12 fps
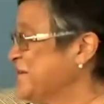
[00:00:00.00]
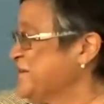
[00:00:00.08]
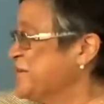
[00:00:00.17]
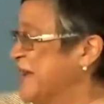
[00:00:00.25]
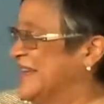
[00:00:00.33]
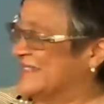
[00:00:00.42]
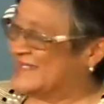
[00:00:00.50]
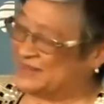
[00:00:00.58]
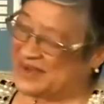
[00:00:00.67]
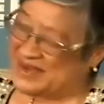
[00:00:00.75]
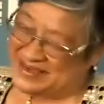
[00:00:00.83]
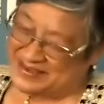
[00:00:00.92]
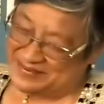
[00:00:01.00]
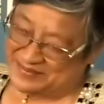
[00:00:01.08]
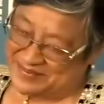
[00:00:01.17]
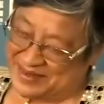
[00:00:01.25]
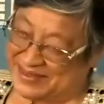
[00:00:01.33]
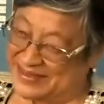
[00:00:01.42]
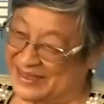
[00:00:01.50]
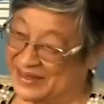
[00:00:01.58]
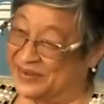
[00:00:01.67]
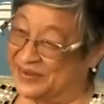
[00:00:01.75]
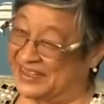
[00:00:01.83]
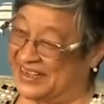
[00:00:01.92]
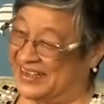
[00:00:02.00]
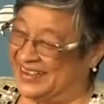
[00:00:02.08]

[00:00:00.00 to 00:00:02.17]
pass my estafeta